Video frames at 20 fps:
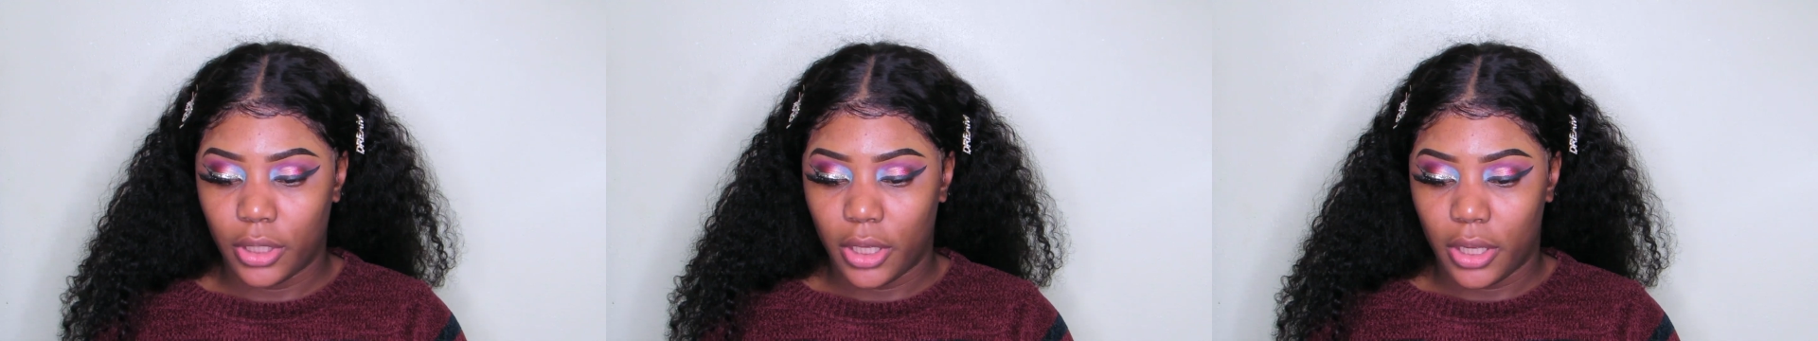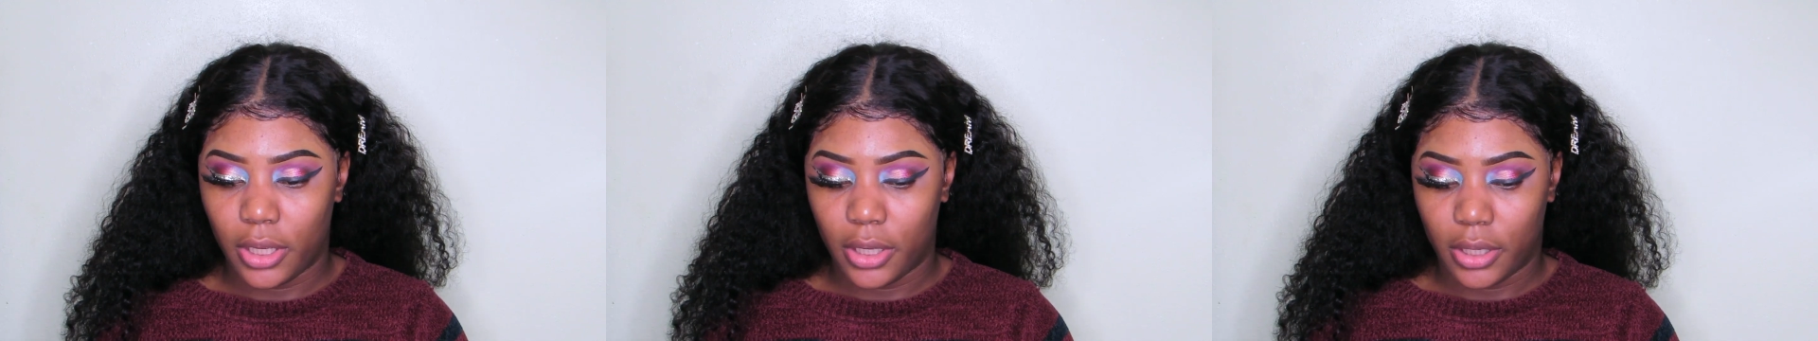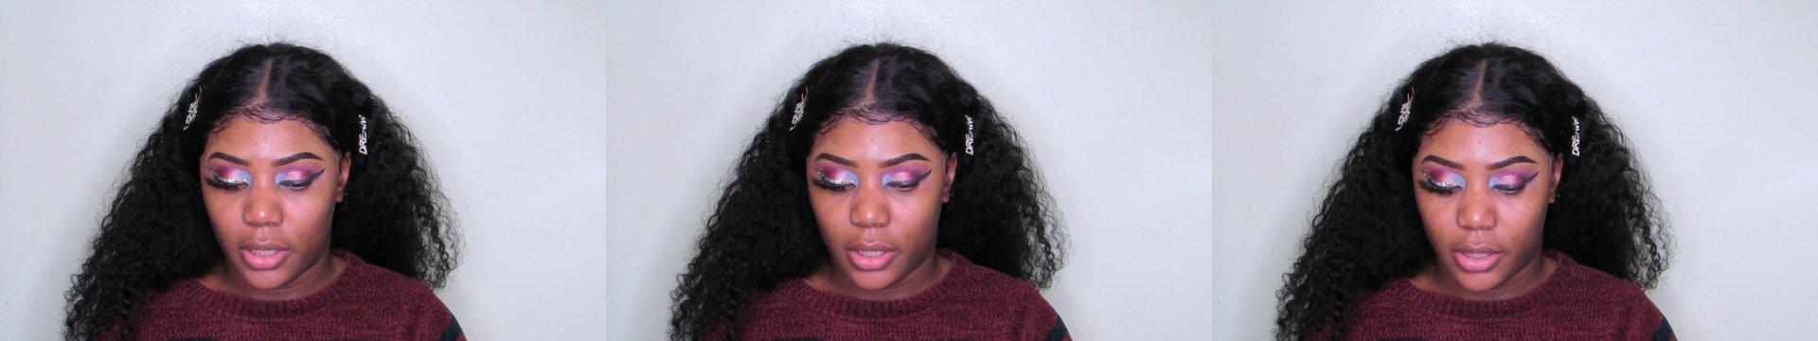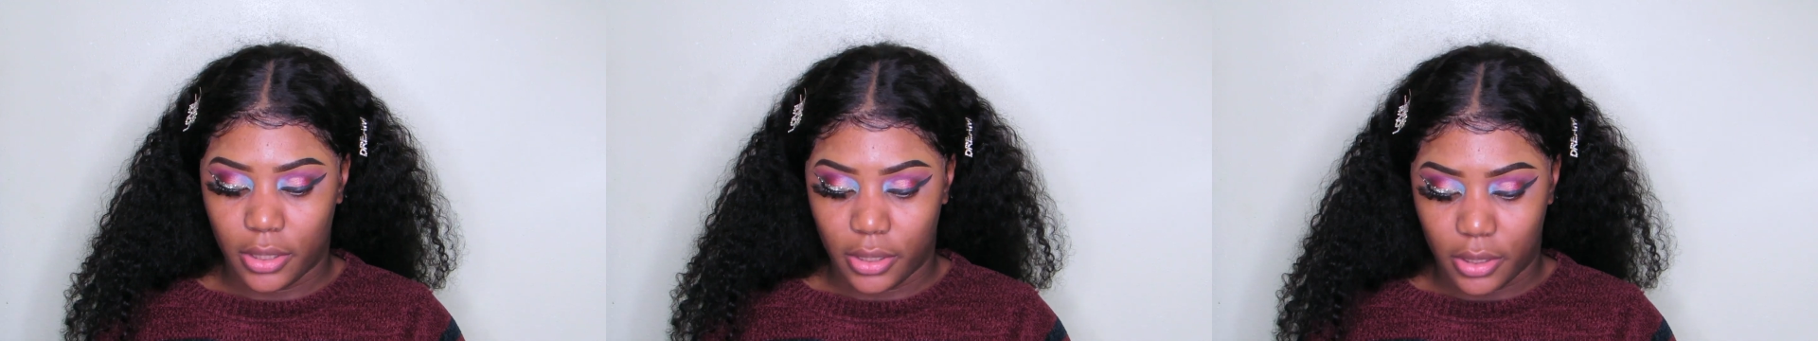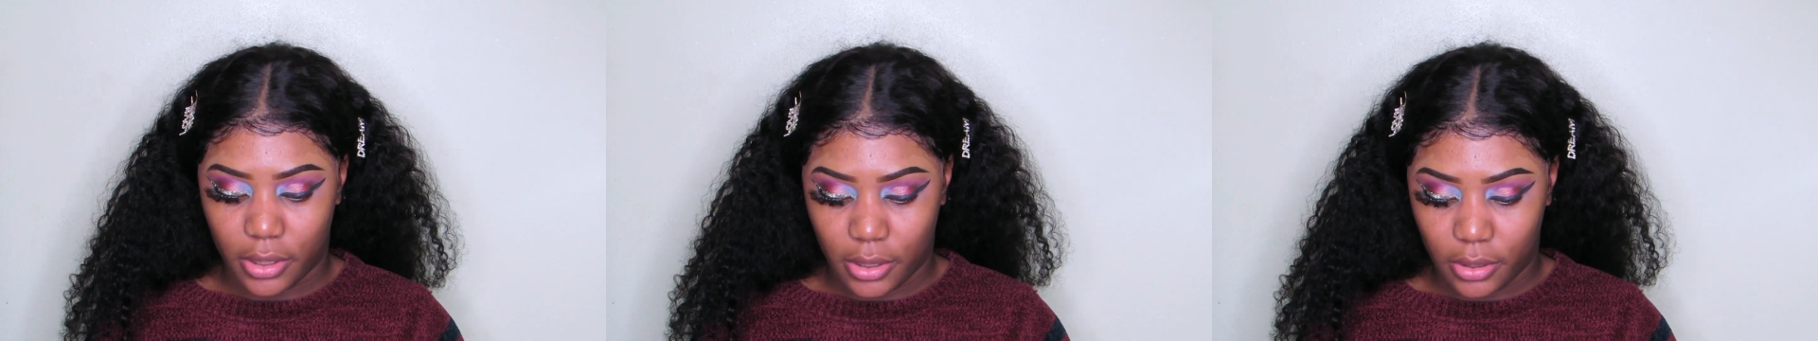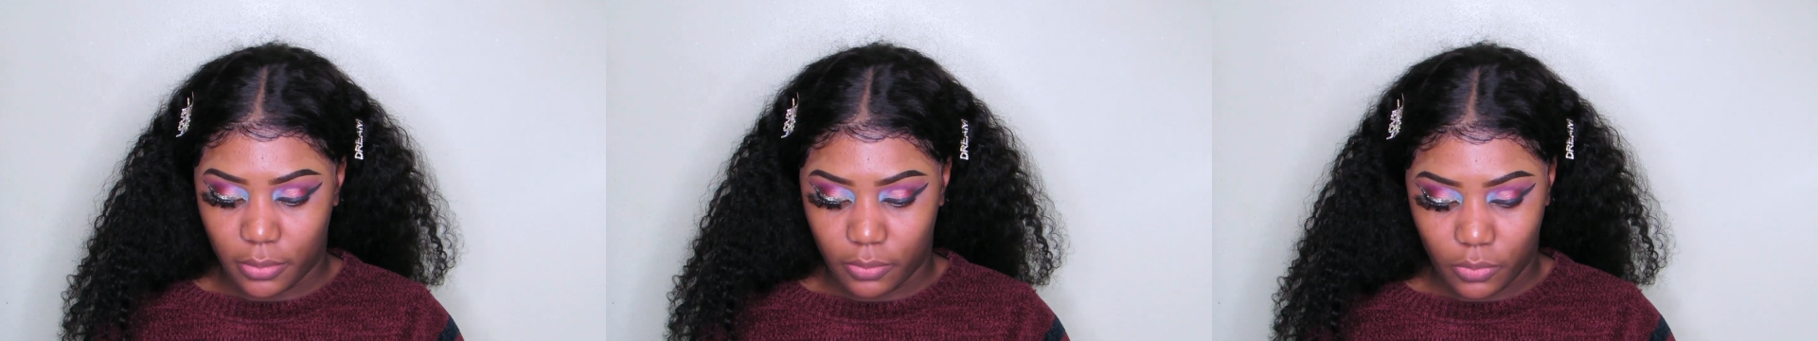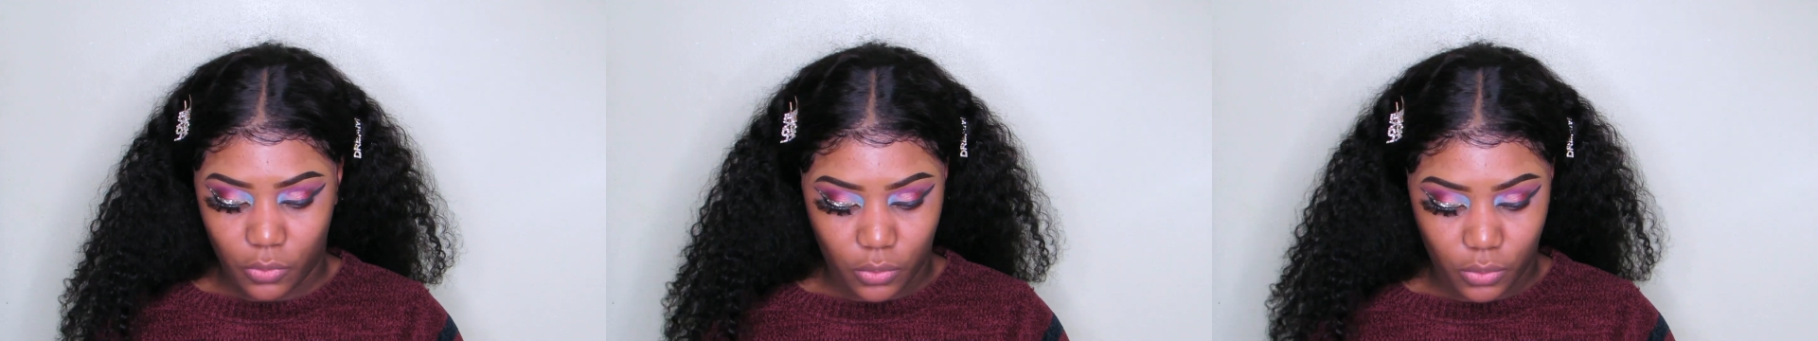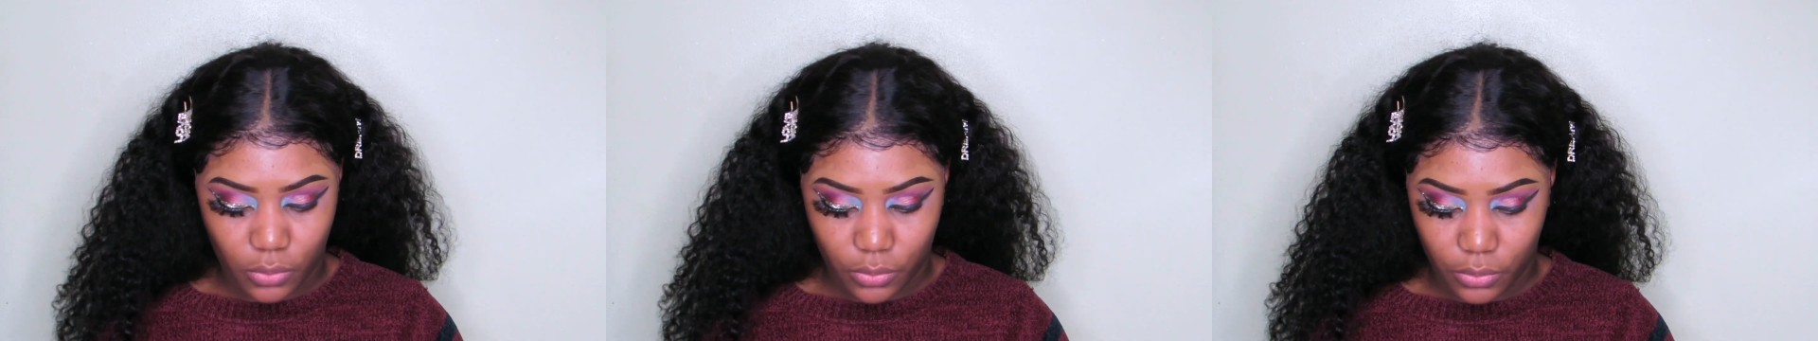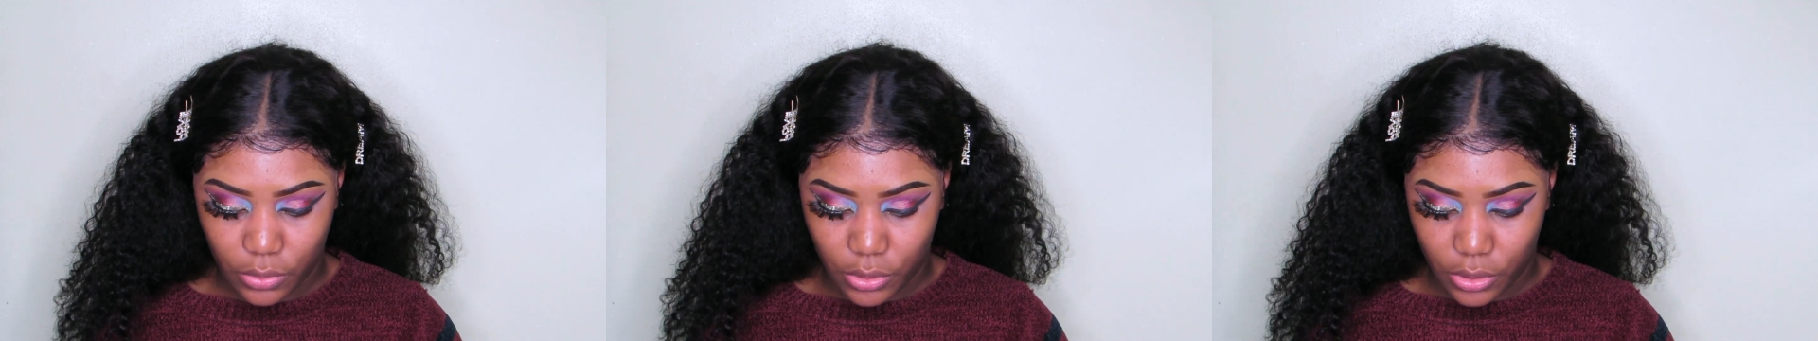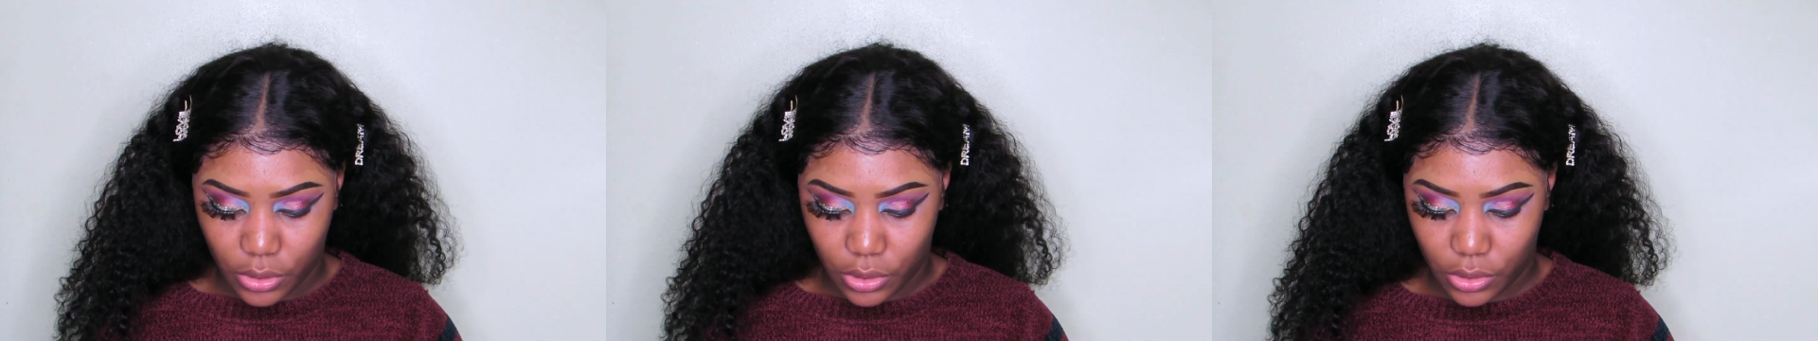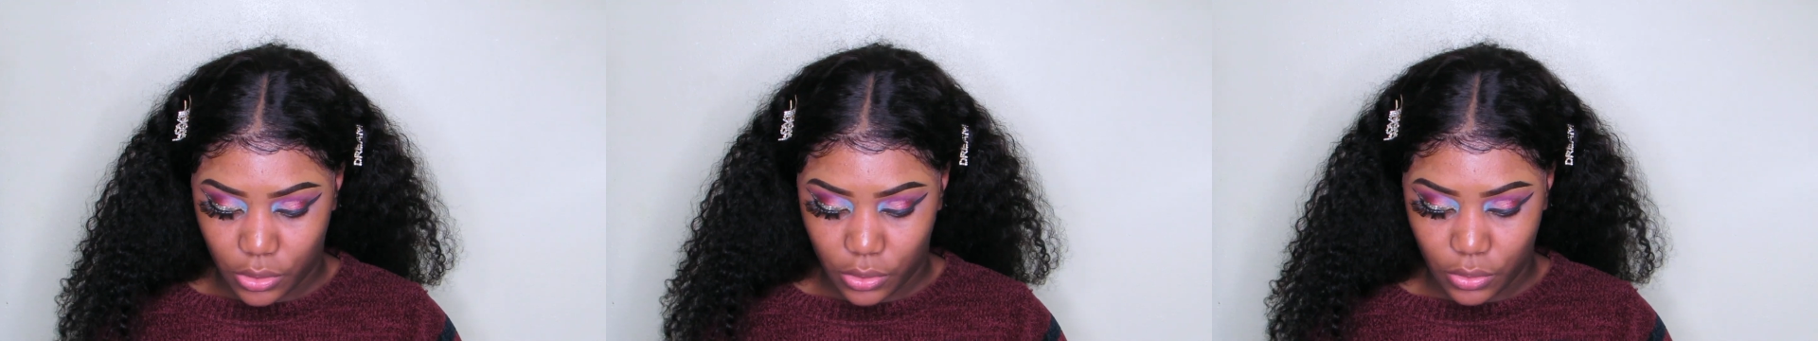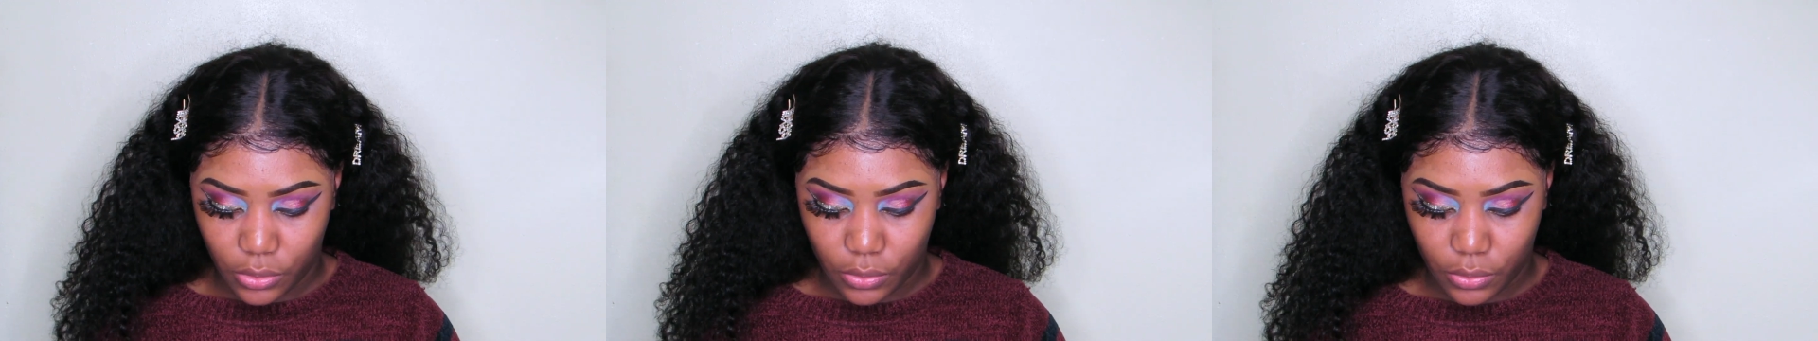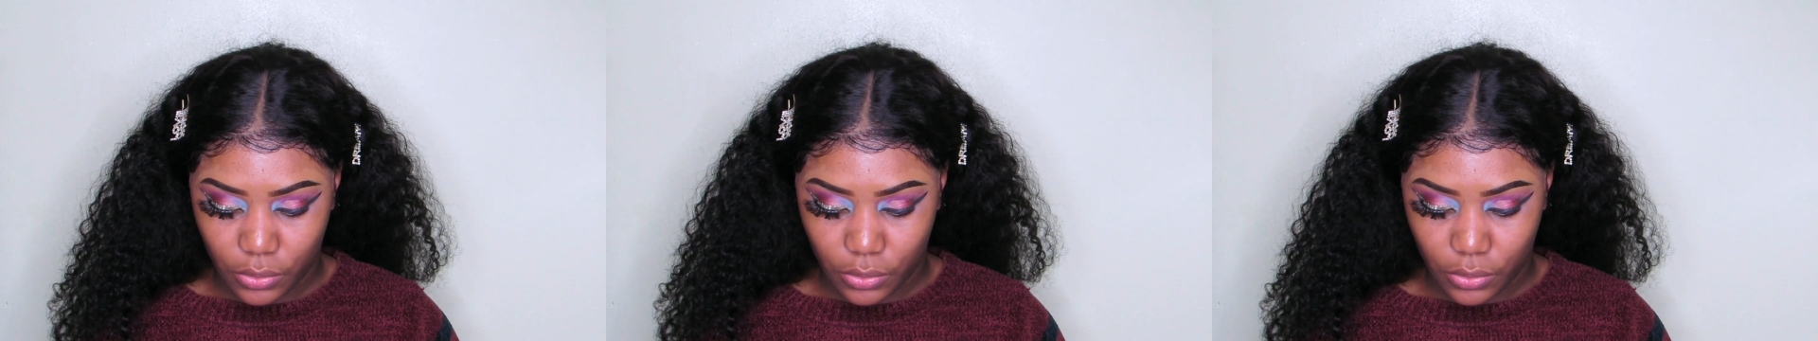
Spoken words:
and I'm going to